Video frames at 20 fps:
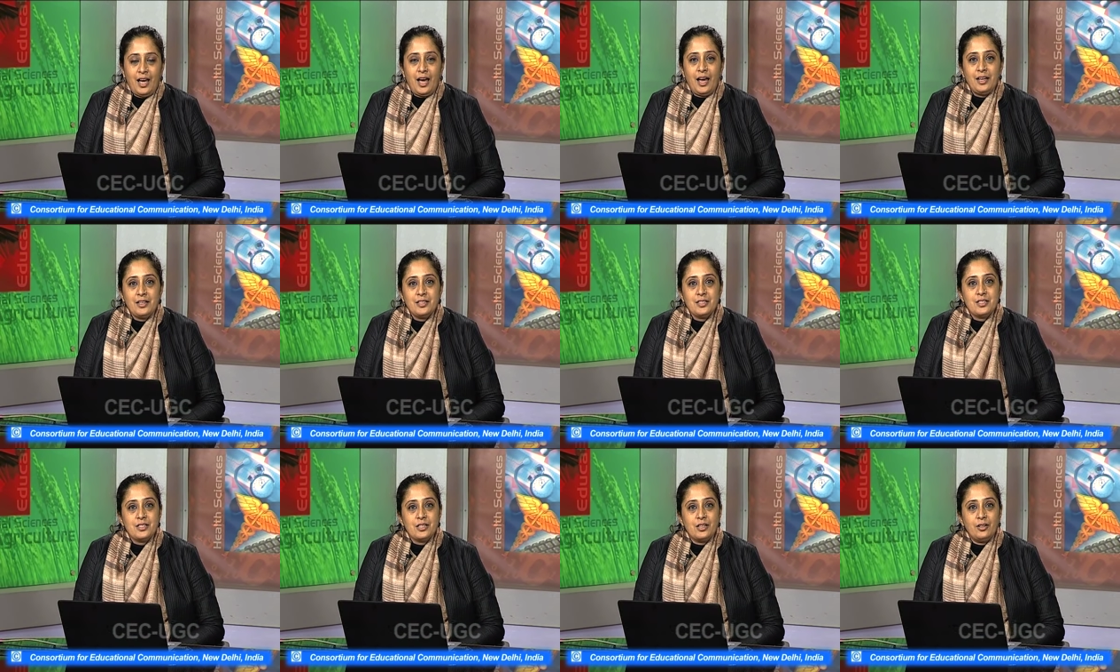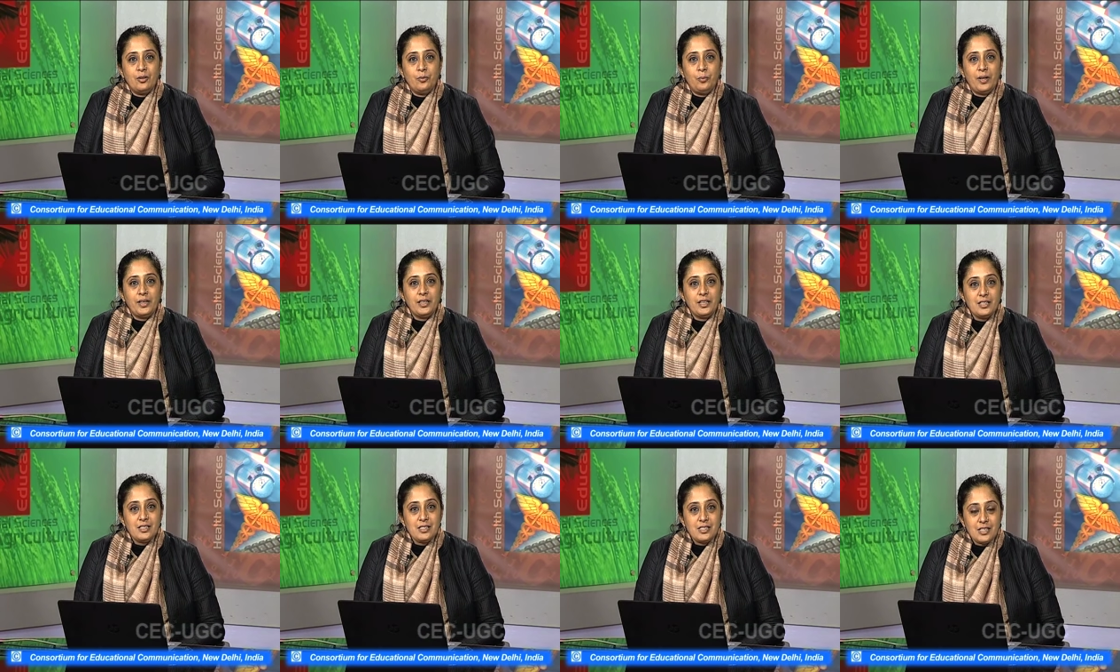And
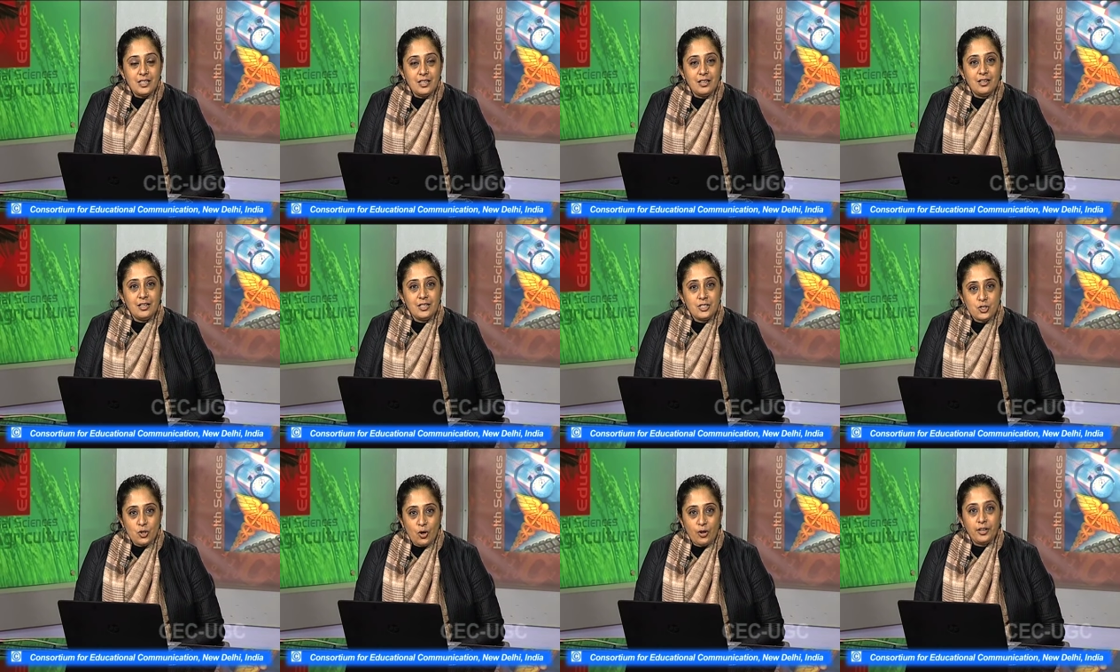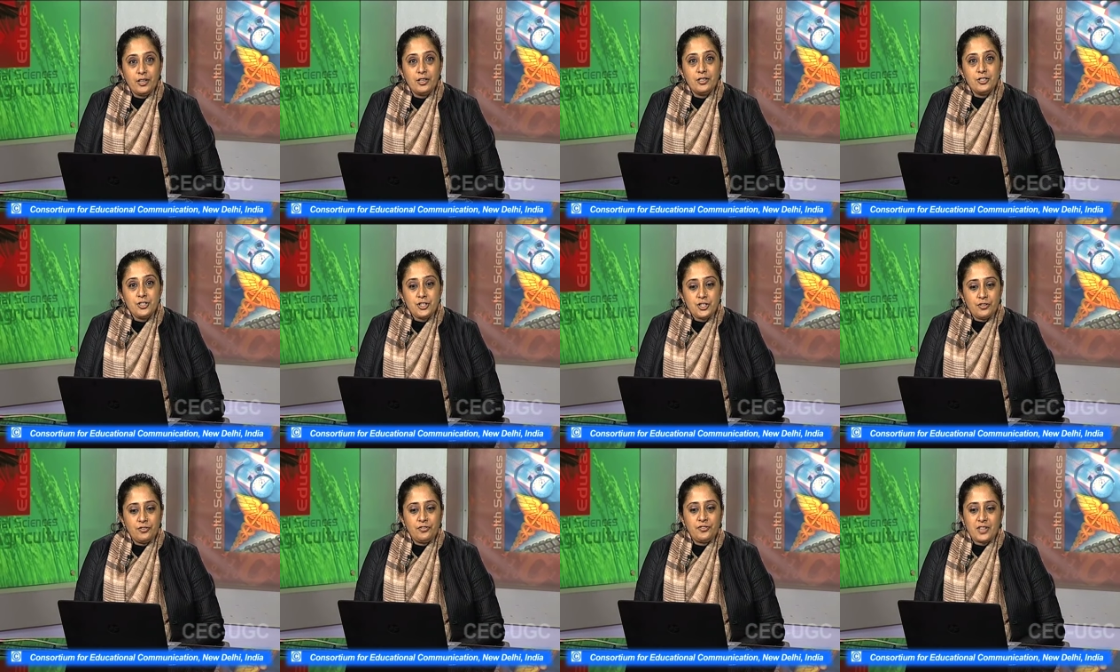one can see a historical
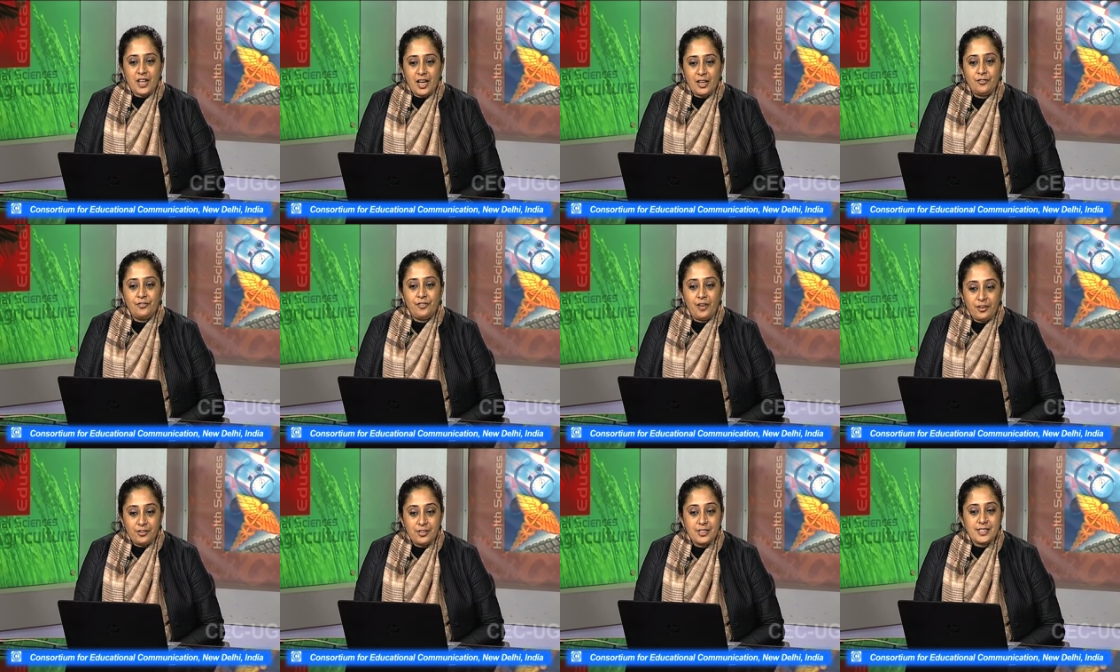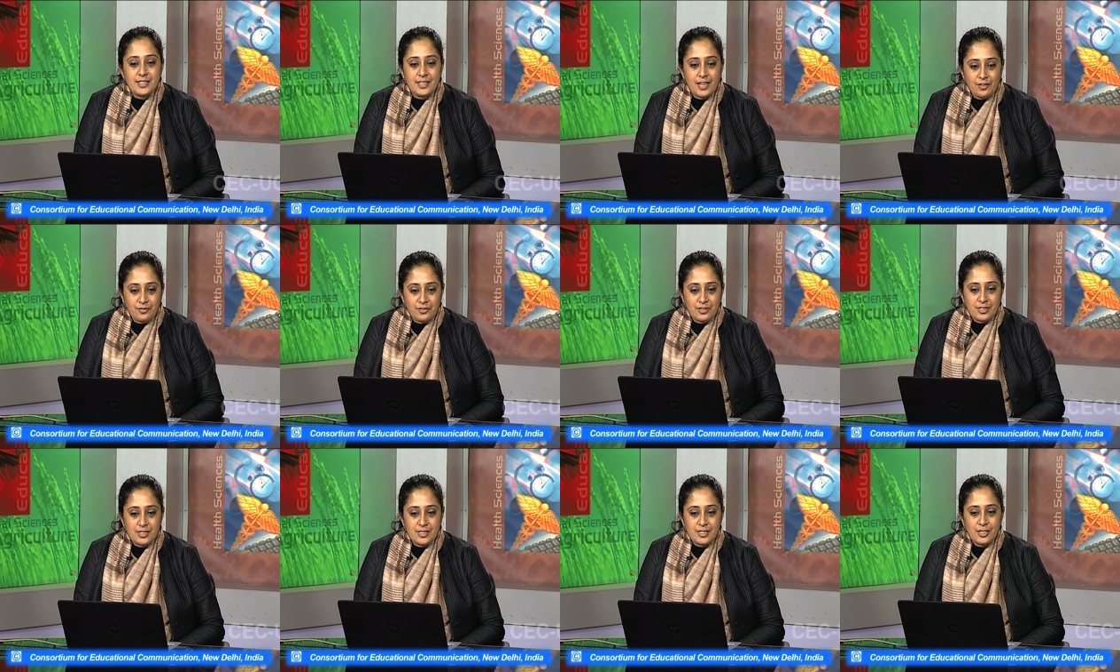shift at various
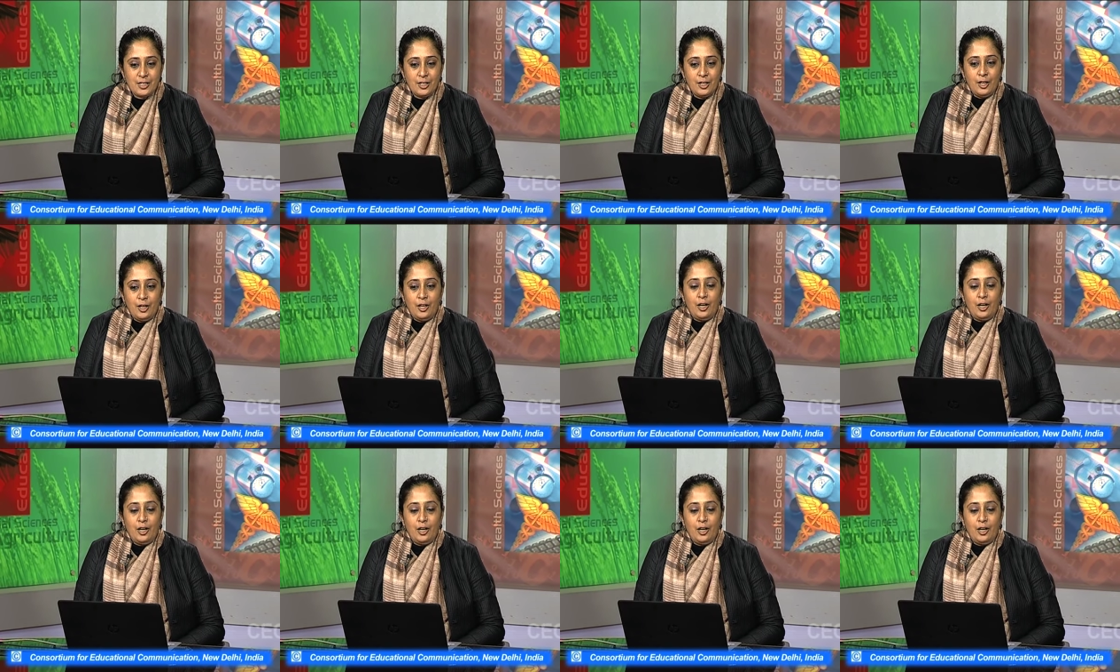levels.